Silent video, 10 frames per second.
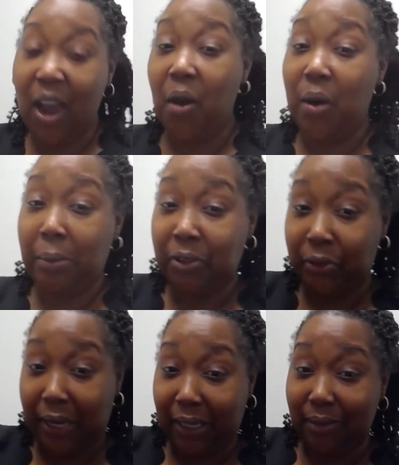Oh, I'm
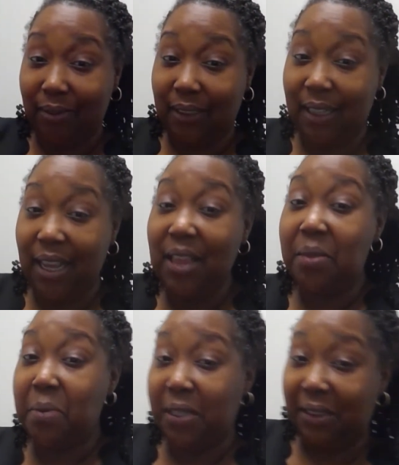straight.
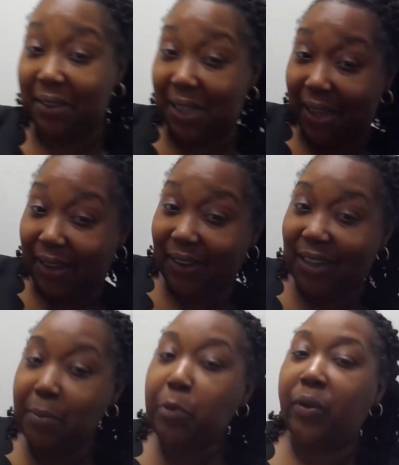The money is there.
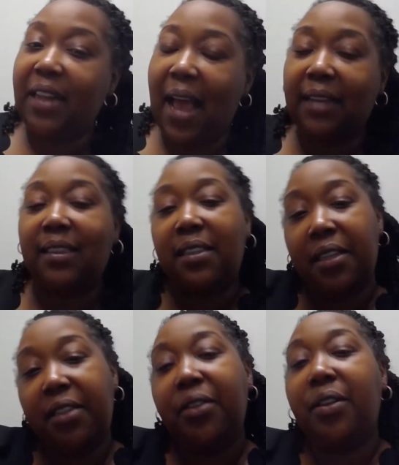Let me relax. And
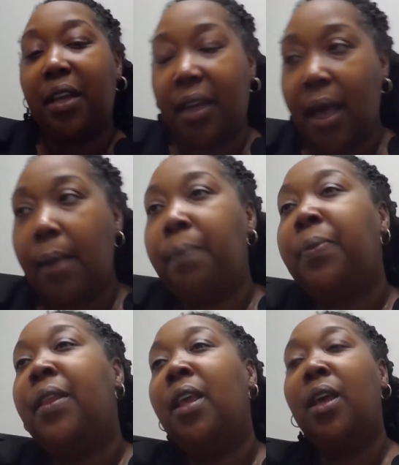then you'll look up.
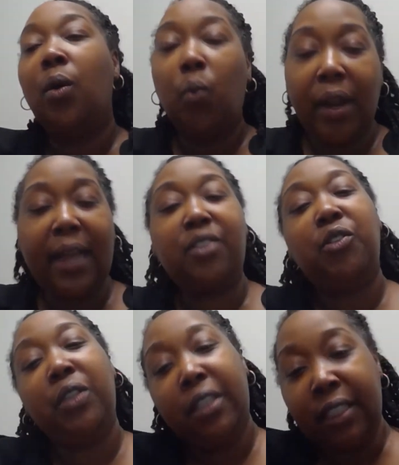Whereas
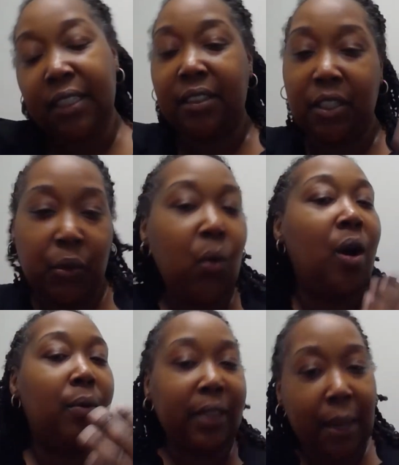you need to continue
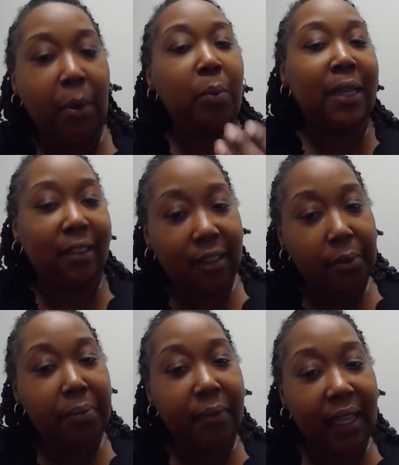on with that
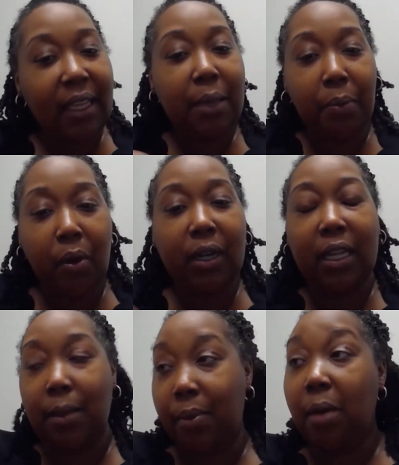momentum and keep on,
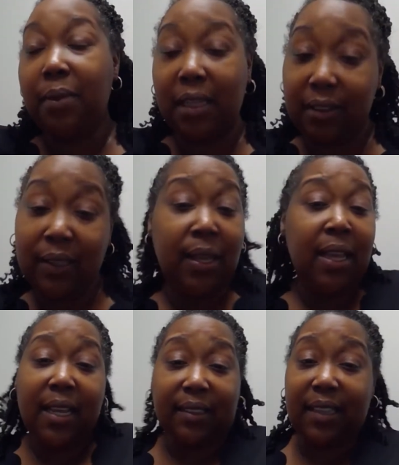because
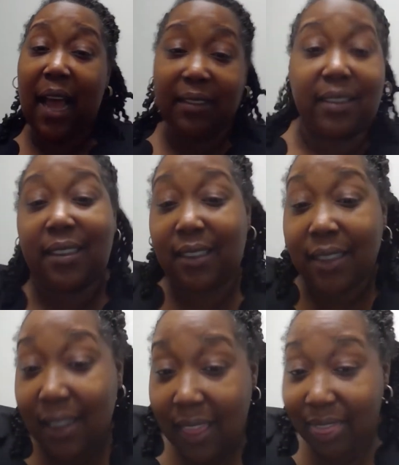it's not just
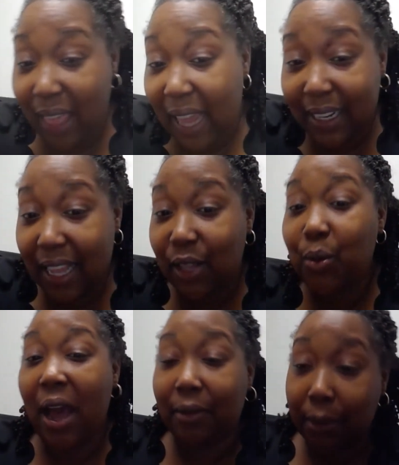that day. You
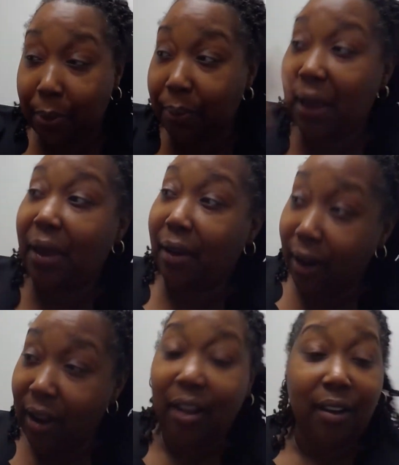have to prepare
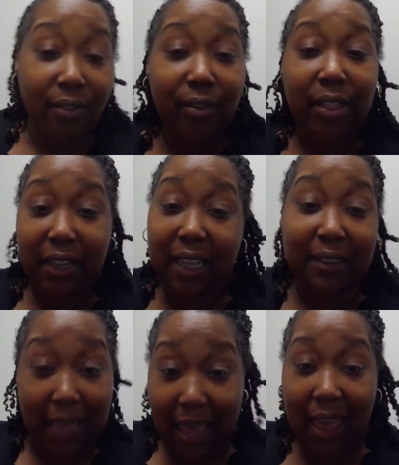for the
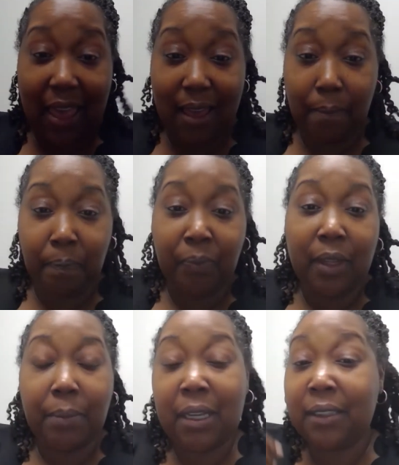days ahead,
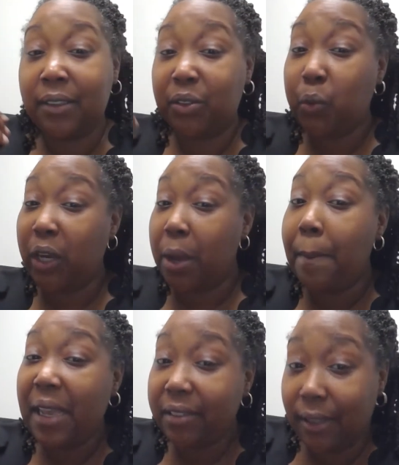because we're
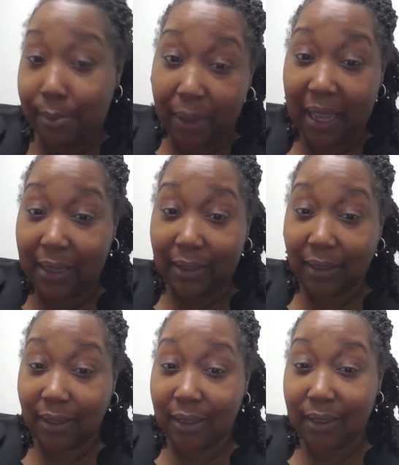commission
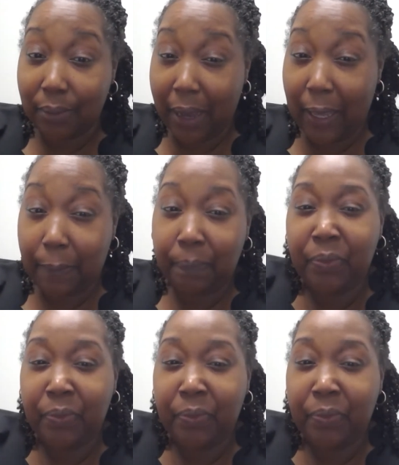based, right?